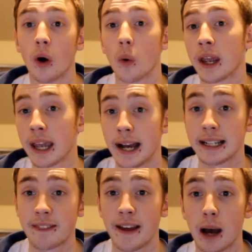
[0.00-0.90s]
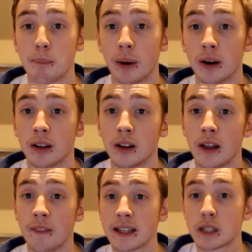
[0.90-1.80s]
Okay, I did that, but
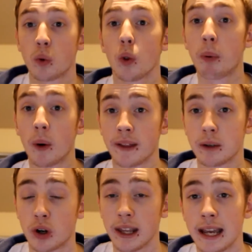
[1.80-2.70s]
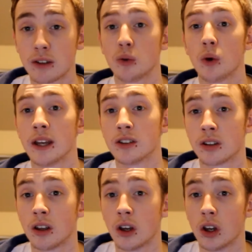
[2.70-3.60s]
this is the whole point that I'm trying to get to,
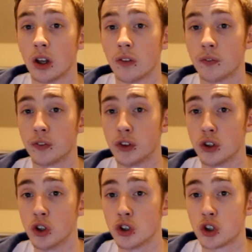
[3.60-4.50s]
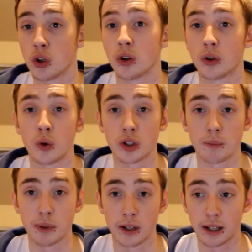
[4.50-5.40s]
is you shouldn't do
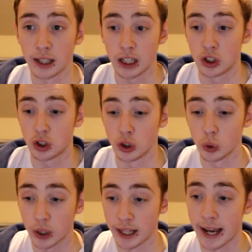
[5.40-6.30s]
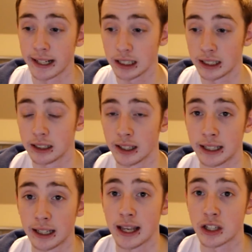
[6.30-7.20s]
something unless you know you can handle it.
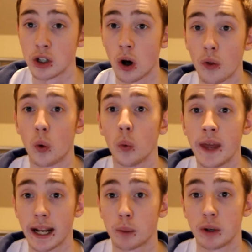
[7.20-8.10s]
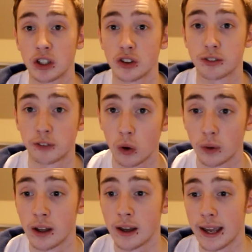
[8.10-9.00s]
Like, it's not the whole neck nomination's
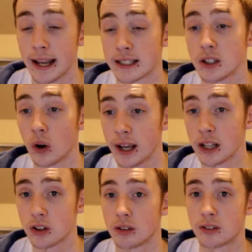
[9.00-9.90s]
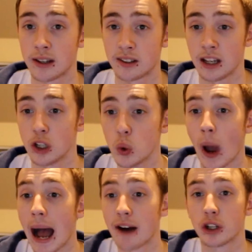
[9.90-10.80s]
fault. It's not it to saying you
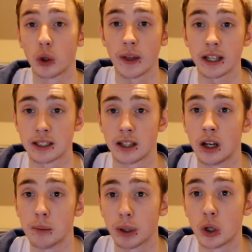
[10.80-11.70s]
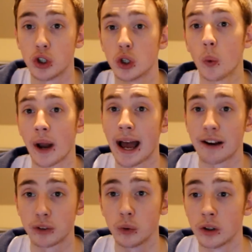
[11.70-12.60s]
have to do this because you don't
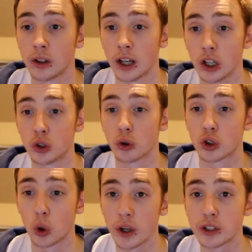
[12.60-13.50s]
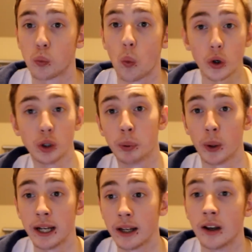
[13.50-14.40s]
have to. It's your choice what you
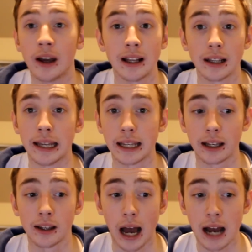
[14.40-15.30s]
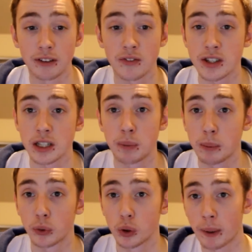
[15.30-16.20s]
put in it. Like, I've even seen
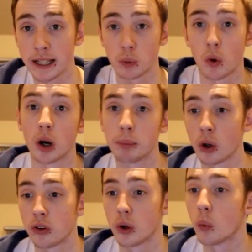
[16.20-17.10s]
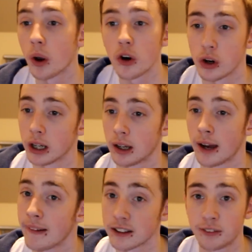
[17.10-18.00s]
people do pints of water because they don't want to drink,
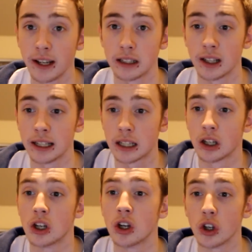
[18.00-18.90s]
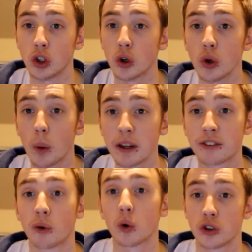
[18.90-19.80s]
and that's fine. Like,
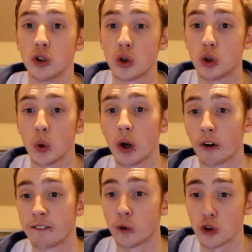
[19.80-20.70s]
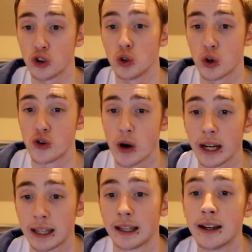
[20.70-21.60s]
nobody's forcing you to do it or forcing you to
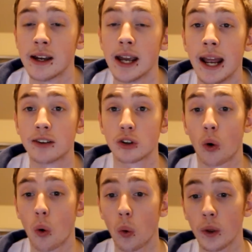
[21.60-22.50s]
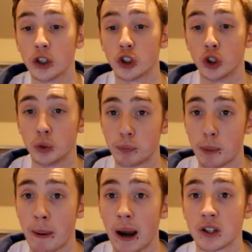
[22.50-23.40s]
drink. It's
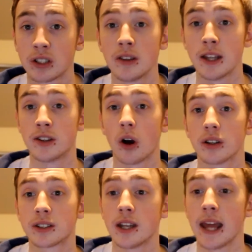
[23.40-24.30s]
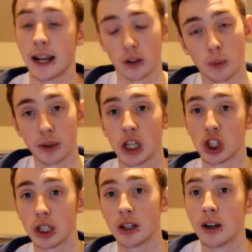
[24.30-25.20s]
the person that does the neck
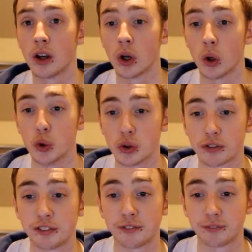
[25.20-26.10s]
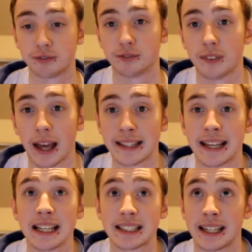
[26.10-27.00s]
nomination whose
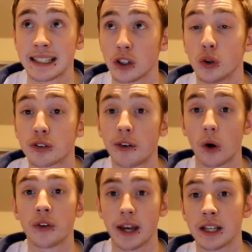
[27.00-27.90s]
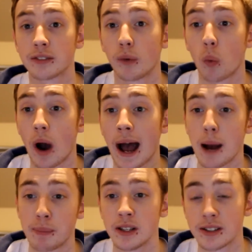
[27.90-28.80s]
fault it is for what
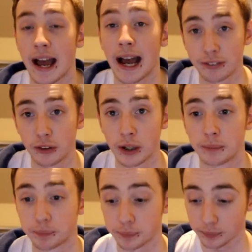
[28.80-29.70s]
happens after it.